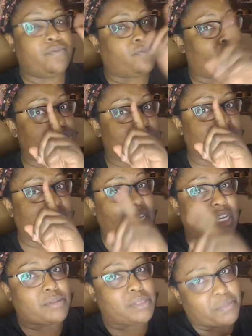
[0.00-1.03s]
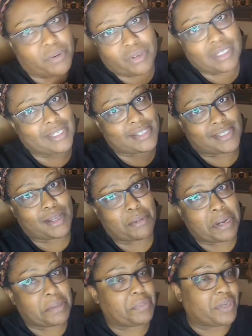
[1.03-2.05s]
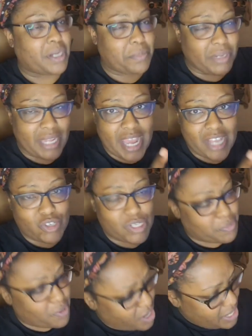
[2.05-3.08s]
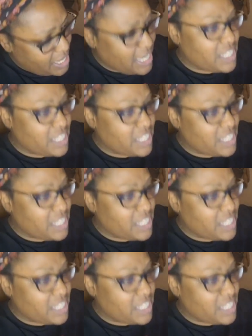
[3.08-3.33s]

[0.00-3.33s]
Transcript: first thing that comes up on the list. All right. You put it up in the address bar.